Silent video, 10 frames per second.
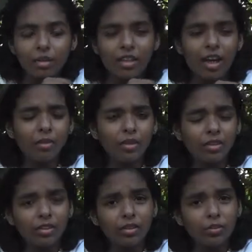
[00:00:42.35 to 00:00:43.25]
But how
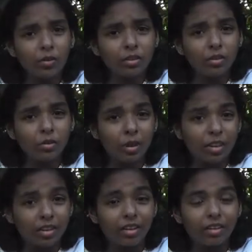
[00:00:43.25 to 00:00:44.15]
does this force
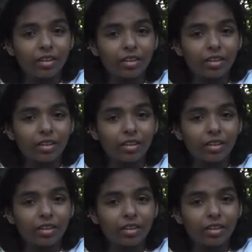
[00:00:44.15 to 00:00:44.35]
work?